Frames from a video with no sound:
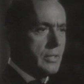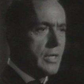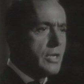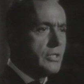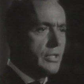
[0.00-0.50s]

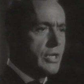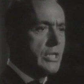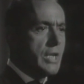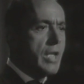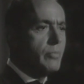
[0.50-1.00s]
There is a
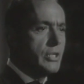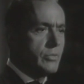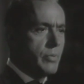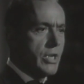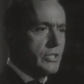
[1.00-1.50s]
great empty
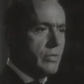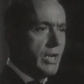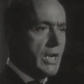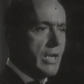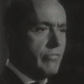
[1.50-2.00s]
space in
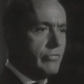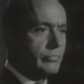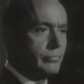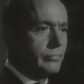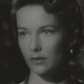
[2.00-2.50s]
my life.